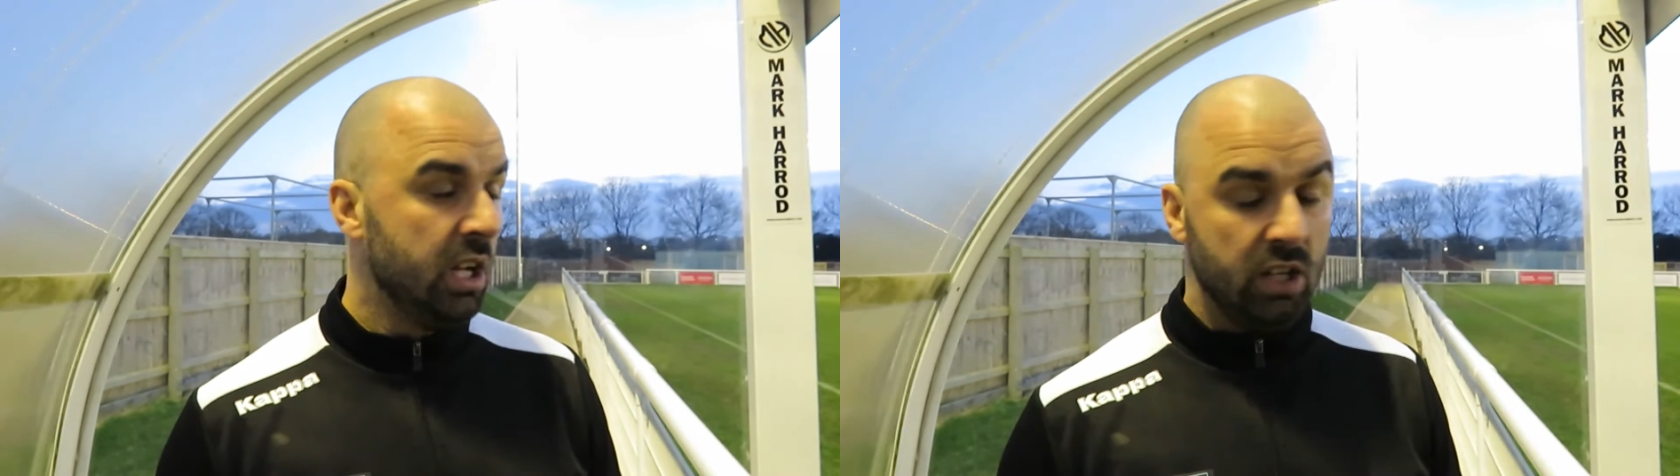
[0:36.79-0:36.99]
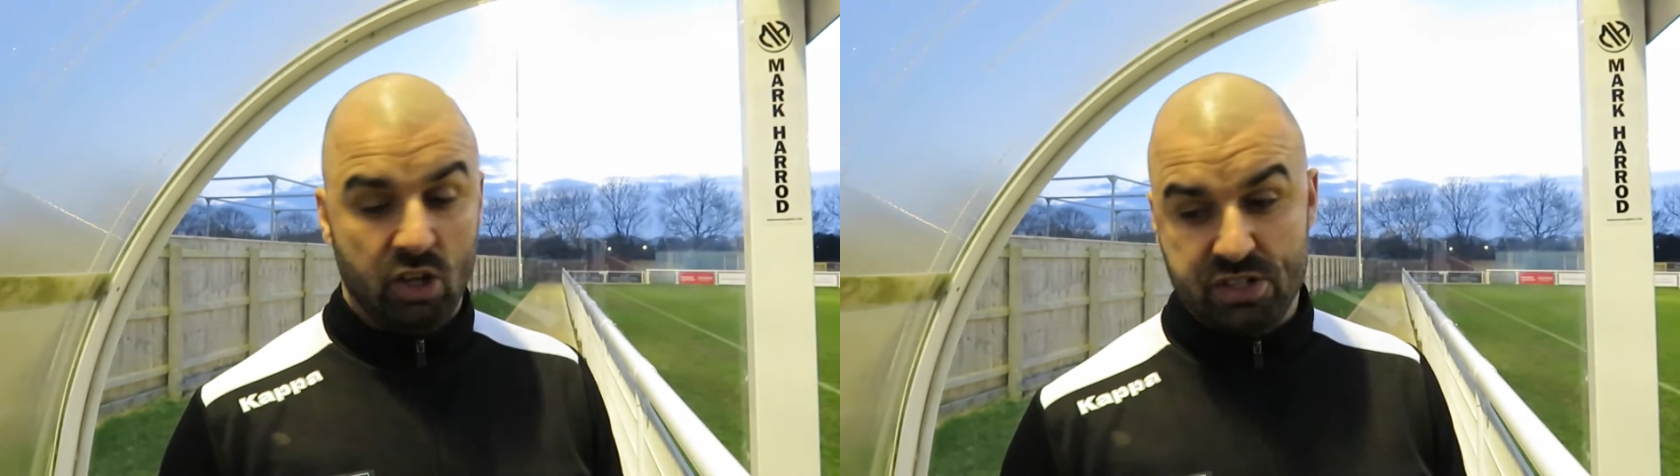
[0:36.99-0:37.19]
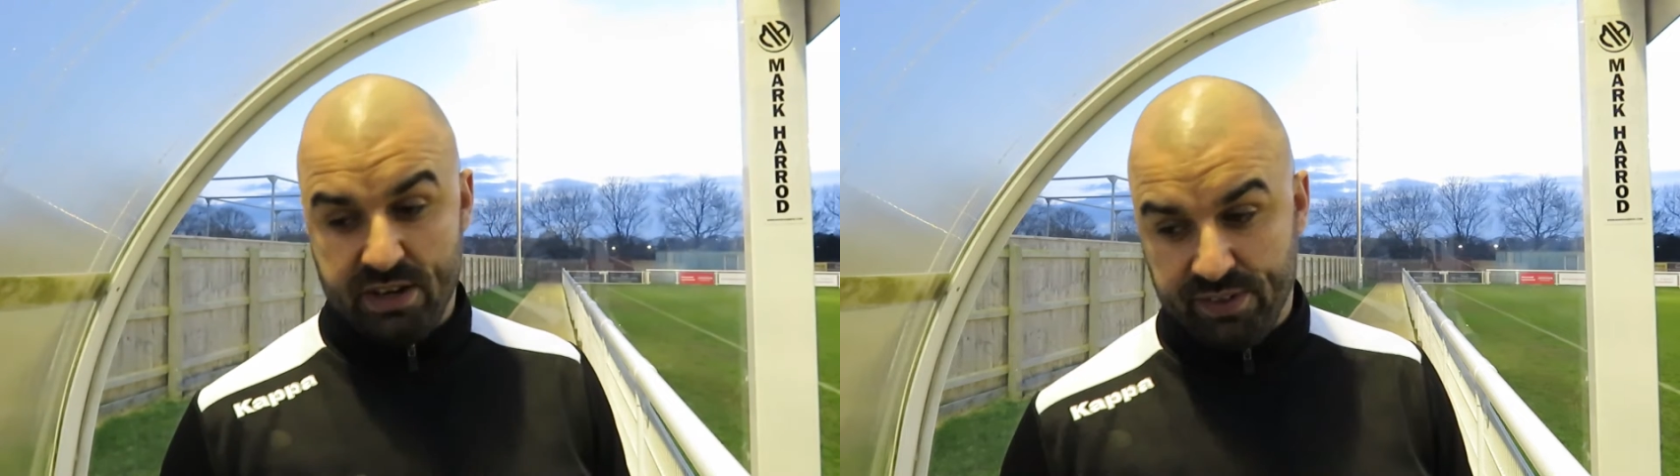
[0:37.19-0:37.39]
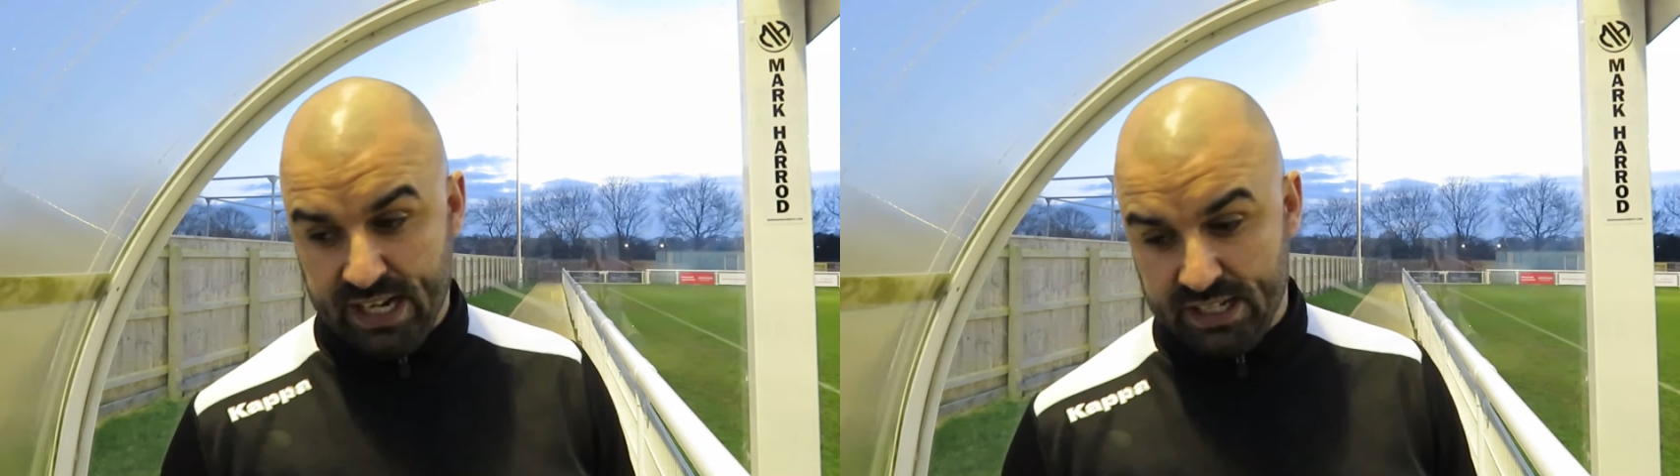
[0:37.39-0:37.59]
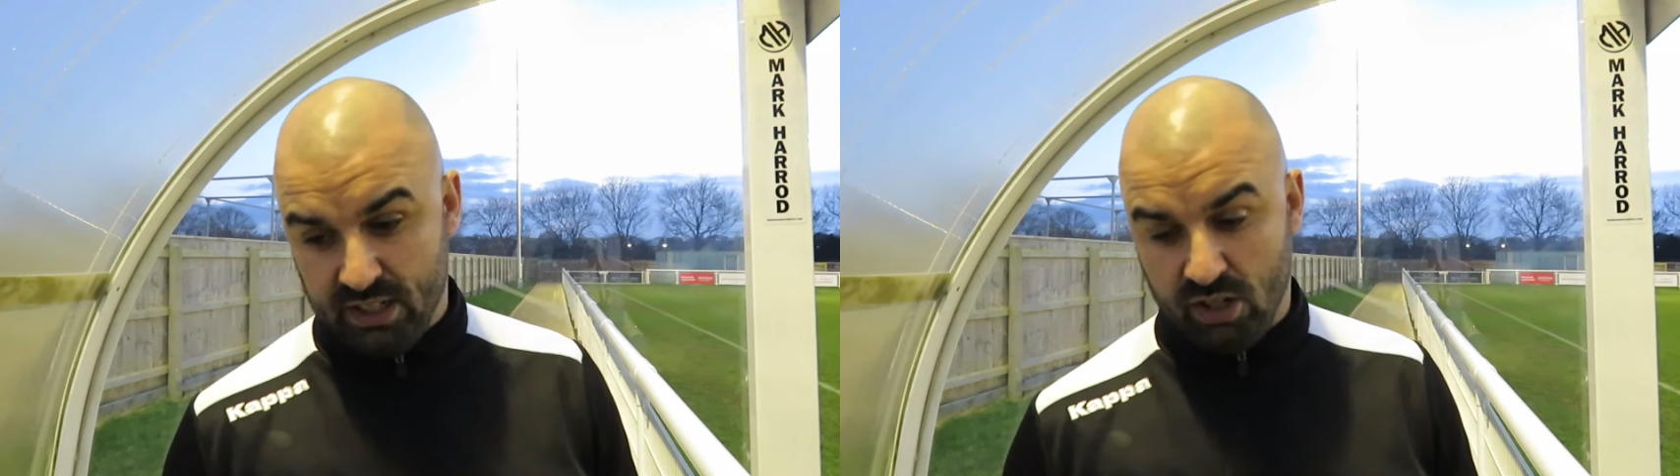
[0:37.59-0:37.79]
lost every
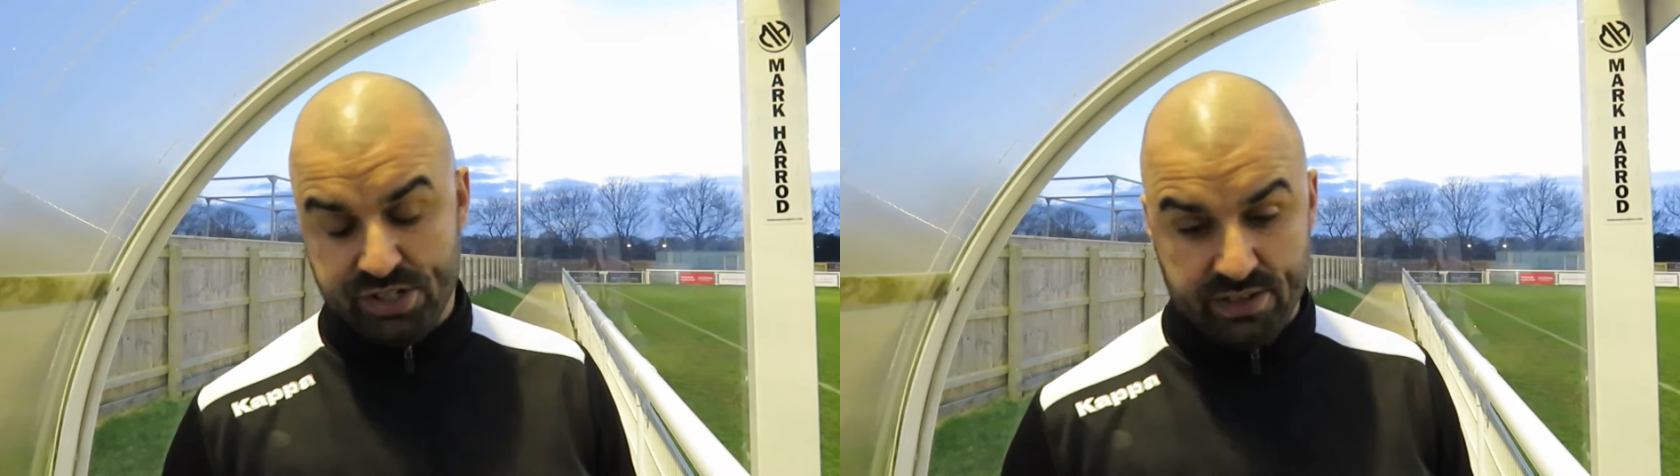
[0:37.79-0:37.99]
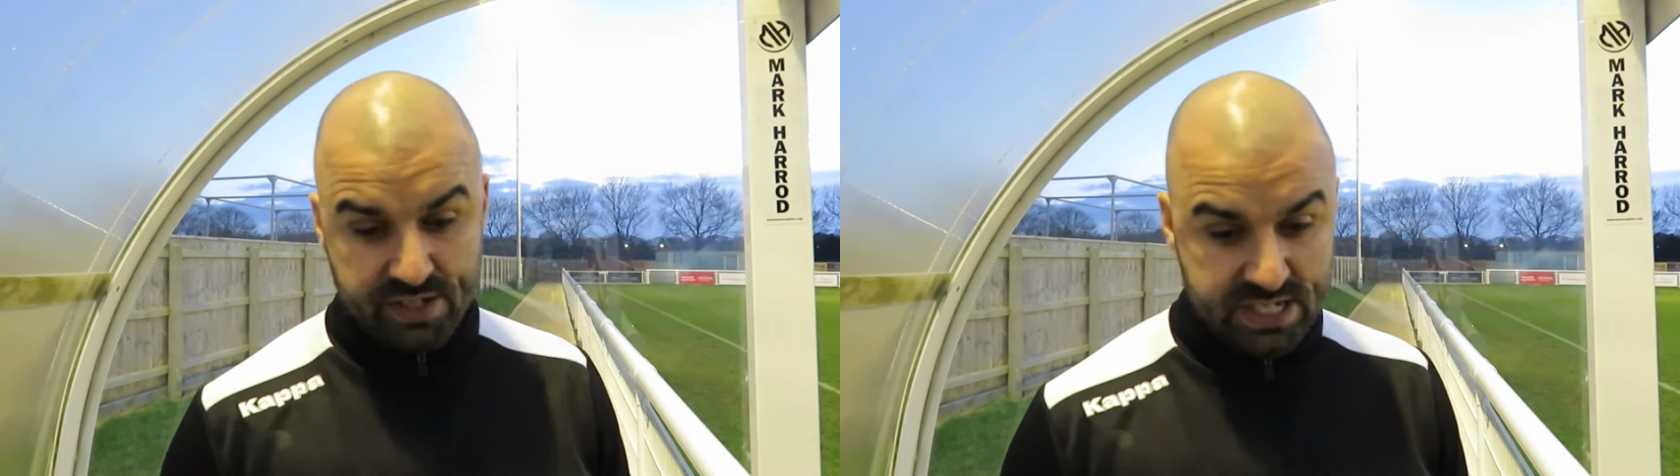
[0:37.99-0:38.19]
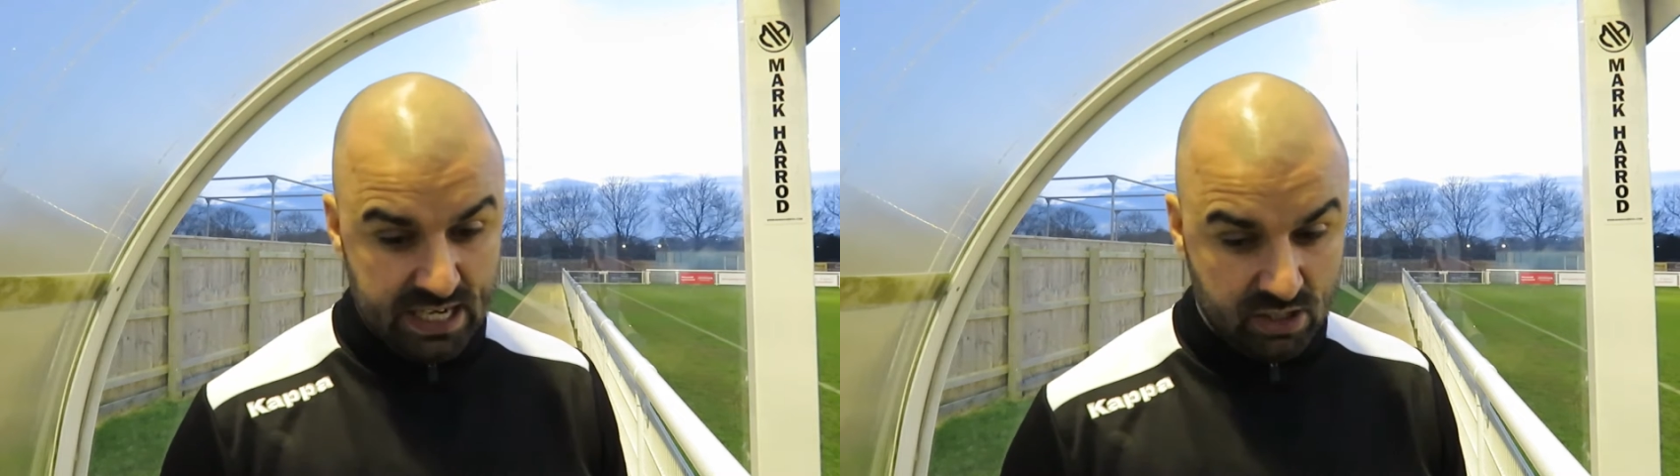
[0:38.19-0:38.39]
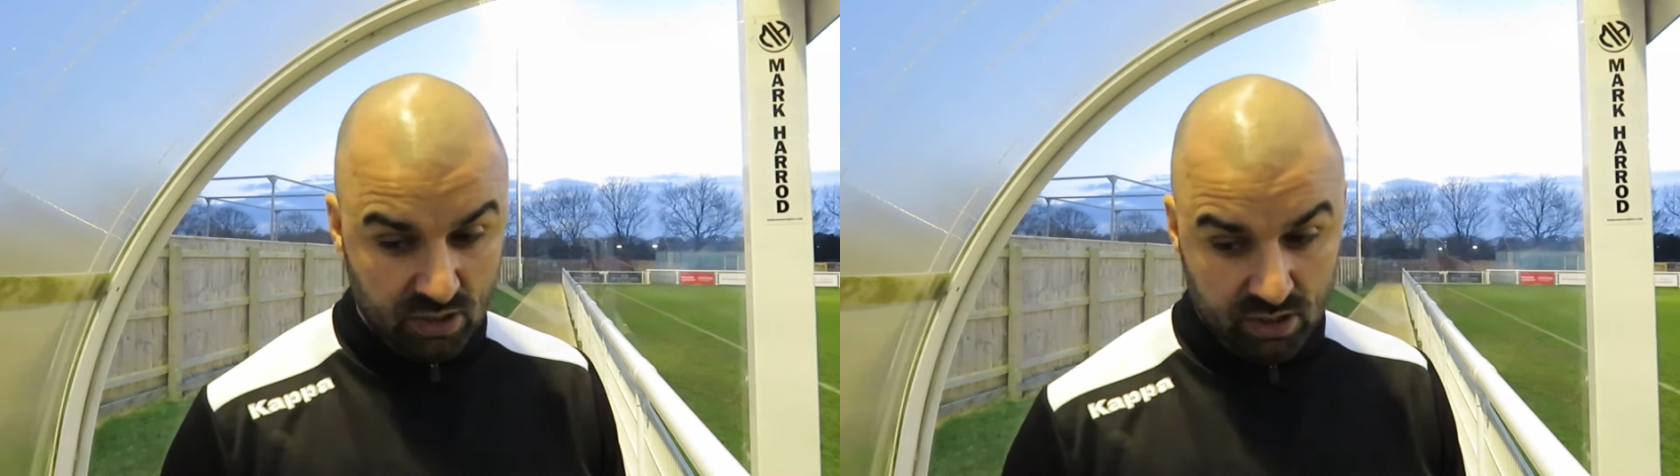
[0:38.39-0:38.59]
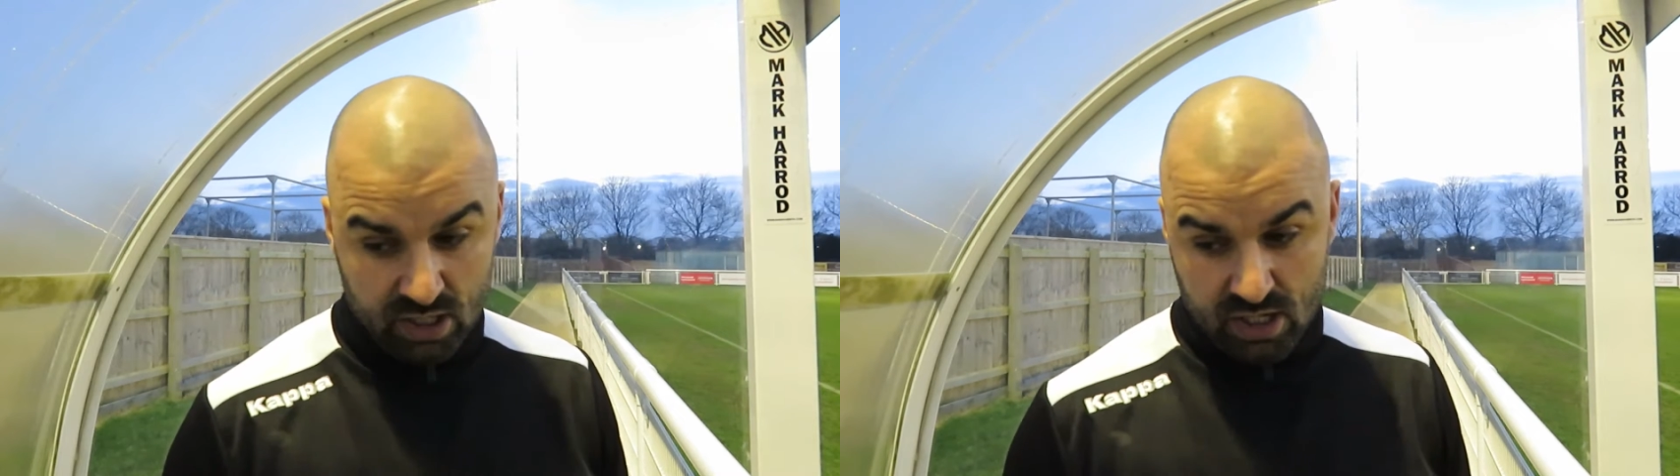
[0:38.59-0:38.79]
header, lost every tackle,